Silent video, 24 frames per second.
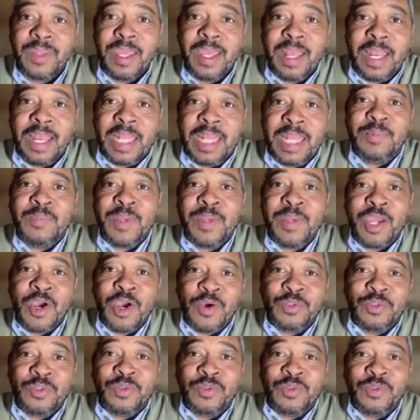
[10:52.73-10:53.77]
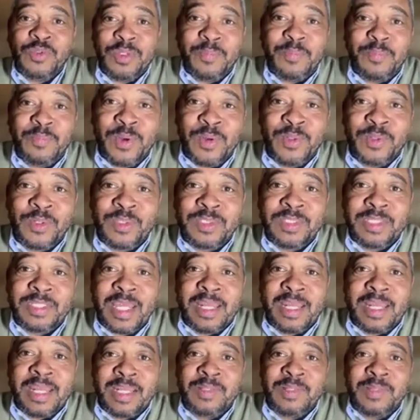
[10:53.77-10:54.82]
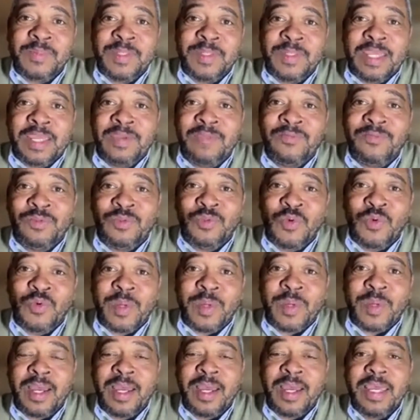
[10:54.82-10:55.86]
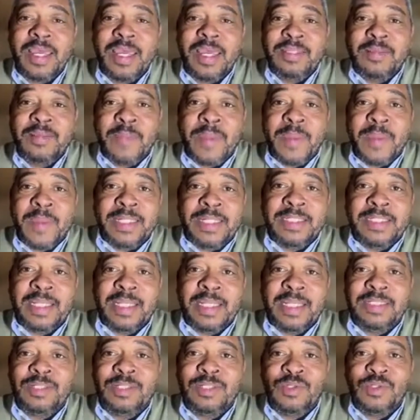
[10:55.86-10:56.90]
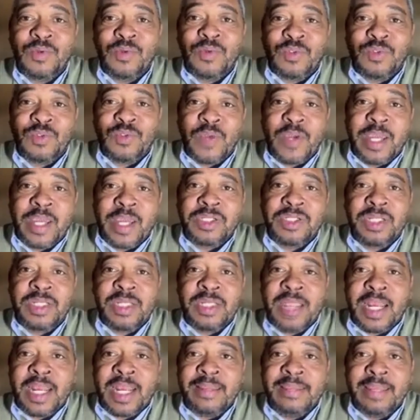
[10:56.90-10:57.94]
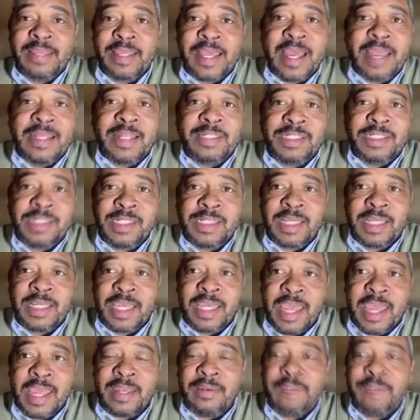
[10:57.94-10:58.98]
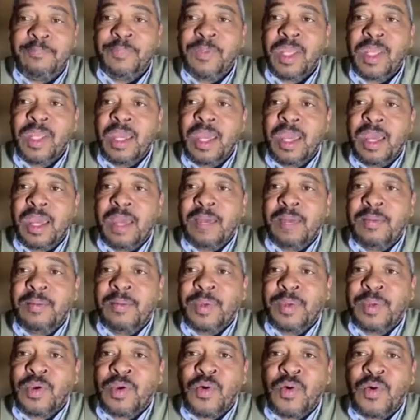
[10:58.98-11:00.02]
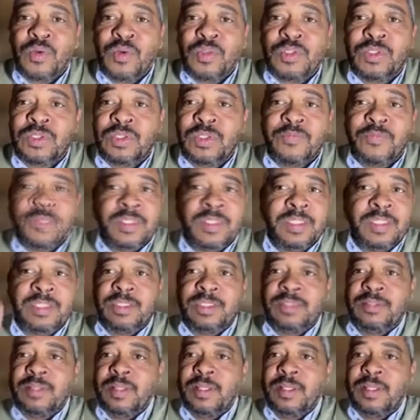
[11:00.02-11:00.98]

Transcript: Let me go to the polls and let me give Zuma the mandate to actually run the country again, because of this